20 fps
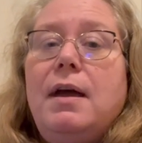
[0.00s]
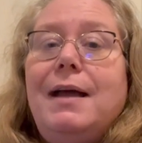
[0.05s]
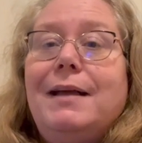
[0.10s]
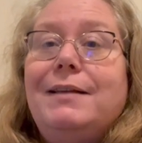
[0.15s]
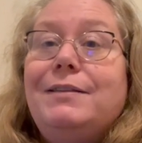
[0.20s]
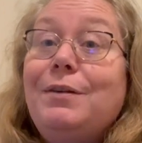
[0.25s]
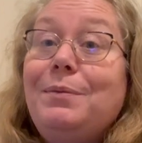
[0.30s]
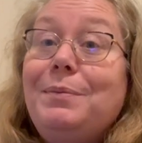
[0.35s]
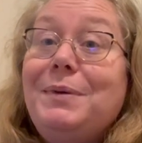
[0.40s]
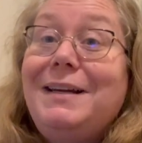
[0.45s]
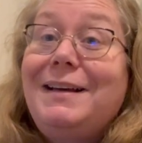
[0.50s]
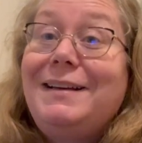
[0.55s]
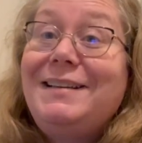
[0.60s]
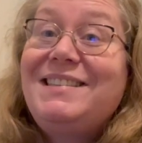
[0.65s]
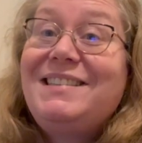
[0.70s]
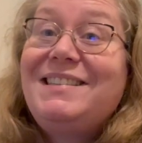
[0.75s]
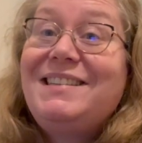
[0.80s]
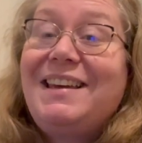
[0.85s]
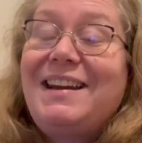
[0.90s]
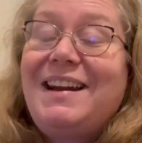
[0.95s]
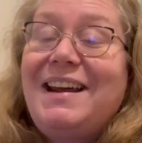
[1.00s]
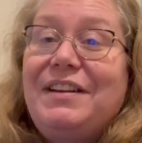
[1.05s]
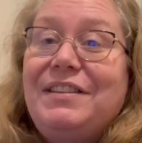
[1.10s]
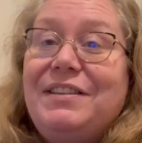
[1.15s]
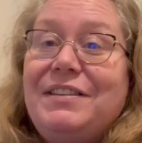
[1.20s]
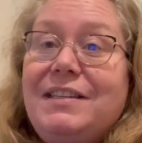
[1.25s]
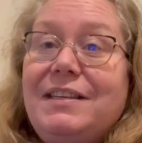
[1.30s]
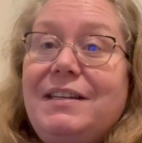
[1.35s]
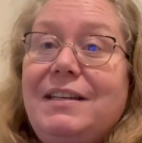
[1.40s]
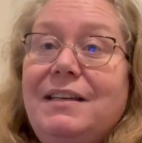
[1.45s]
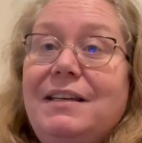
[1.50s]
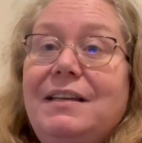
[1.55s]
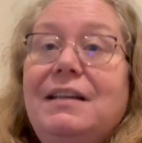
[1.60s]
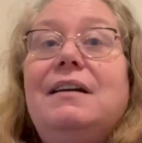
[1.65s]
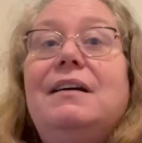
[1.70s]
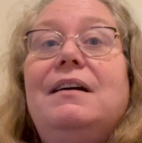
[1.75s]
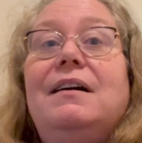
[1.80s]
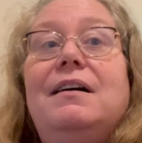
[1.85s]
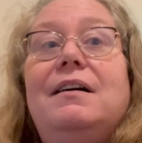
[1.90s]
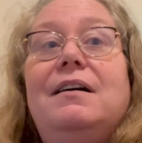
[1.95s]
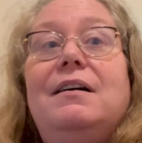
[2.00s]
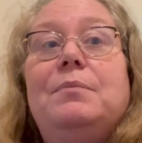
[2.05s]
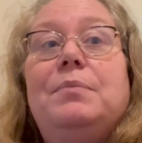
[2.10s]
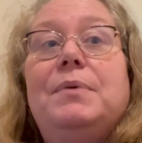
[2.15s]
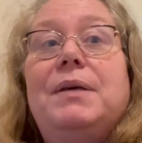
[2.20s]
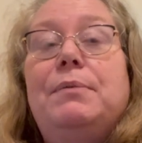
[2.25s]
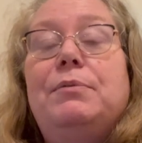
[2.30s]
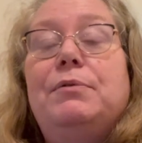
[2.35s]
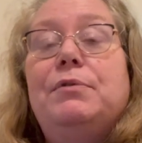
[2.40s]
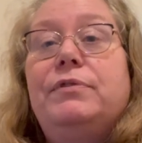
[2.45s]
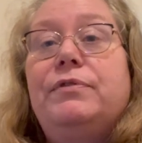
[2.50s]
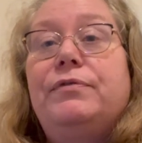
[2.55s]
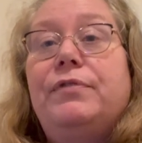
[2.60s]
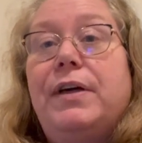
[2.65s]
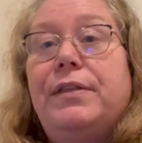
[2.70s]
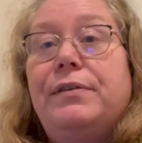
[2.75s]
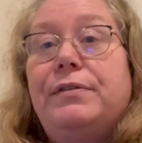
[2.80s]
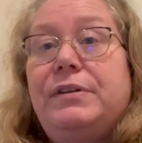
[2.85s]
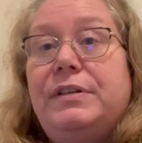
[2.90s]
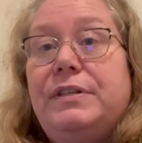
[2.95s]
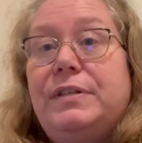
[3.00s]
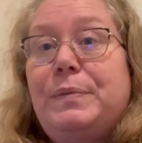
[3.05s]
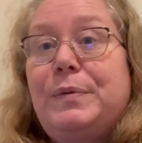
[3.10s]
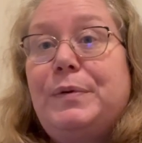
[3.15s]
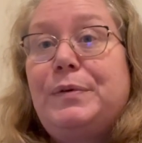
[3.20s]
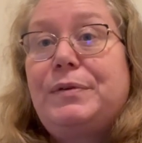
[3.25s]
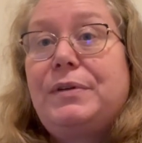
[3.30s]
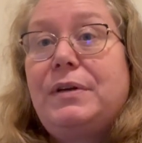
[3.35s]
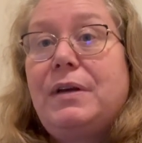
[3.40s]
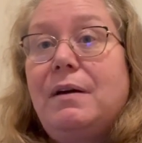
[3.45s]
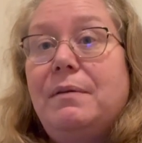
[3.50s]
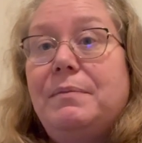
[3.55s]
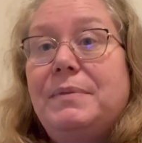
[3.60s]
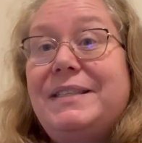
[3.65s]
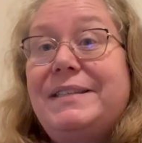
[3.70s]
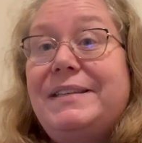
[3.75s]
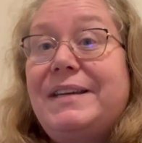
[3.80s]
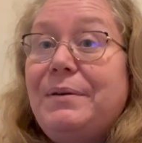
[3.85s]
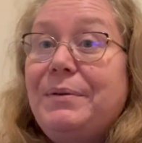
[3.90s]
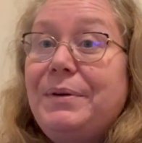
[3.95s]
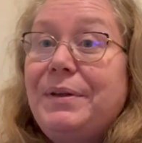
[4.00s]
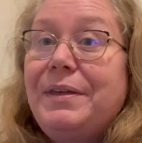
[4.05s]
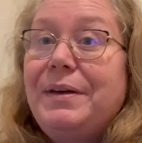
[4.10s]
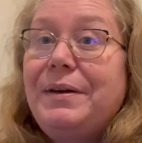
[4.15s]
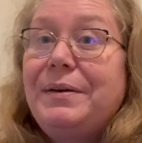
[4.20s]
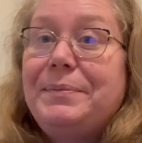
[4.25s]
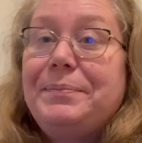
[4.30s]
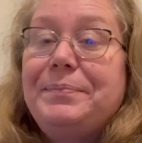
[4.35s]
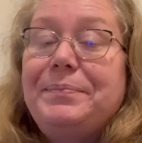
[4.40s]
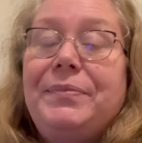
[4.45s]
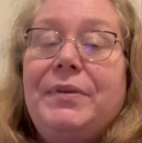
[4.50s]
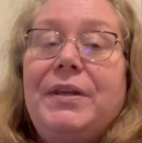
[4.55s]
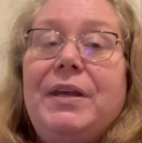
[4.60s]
And so it'll be nice to get out of the city. Um, Gabriel's father is supposed to come and stay with him.